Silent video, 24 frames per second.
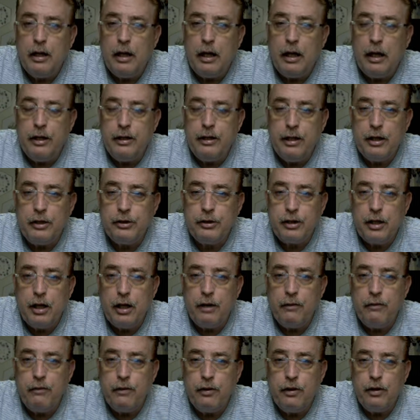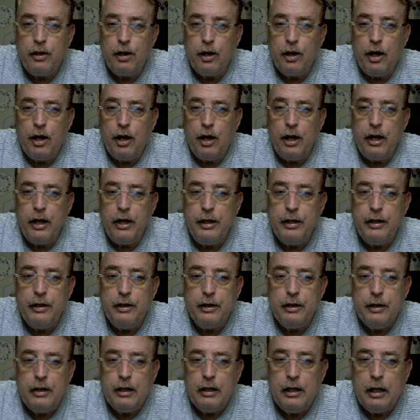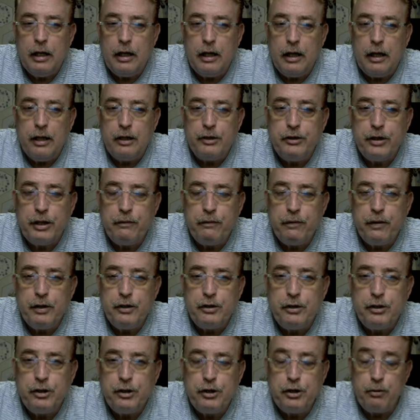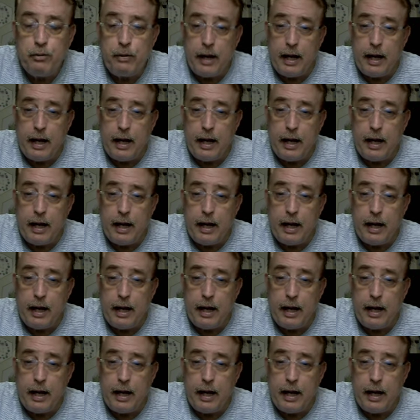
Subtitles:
It does cover on, say for instance, you